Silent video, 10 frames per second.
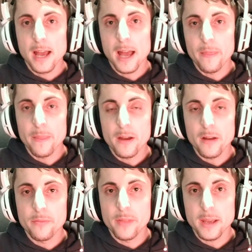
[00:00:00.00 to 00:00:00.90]
and
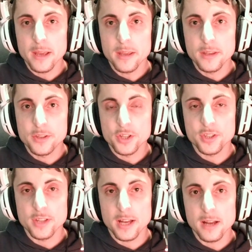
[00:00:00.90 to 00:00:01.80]
they
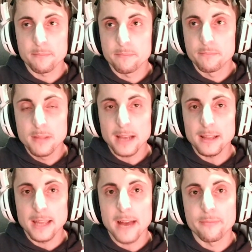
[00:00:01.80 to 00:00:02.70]
just
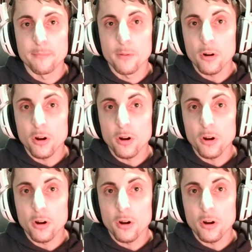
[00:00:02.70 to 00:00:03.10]
likely have more